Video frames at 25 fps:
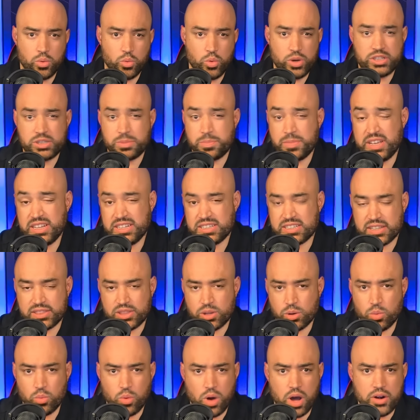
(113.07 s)
which means
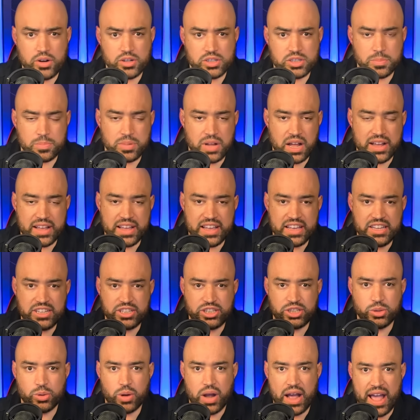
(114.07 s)
that the water supply
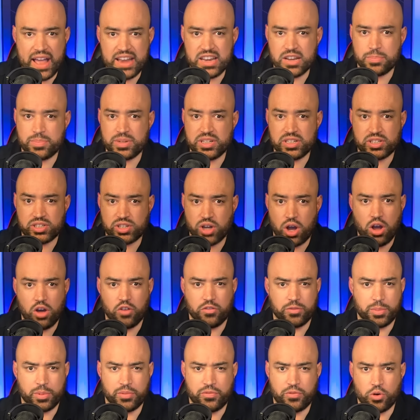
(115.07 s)
issue had to be
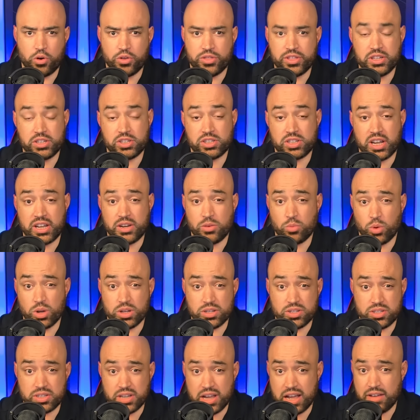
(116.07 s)
solved before this site
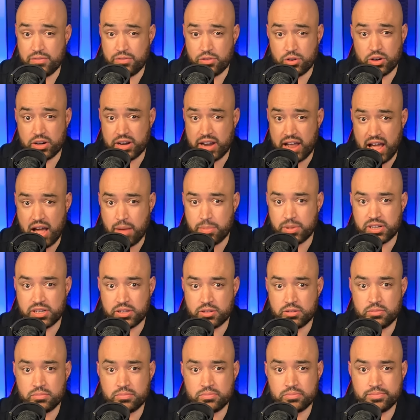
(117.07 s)
was ever
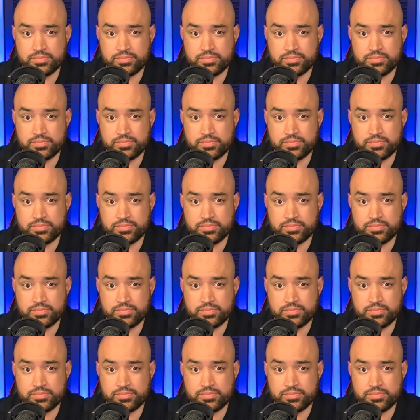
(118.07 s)
inhabited.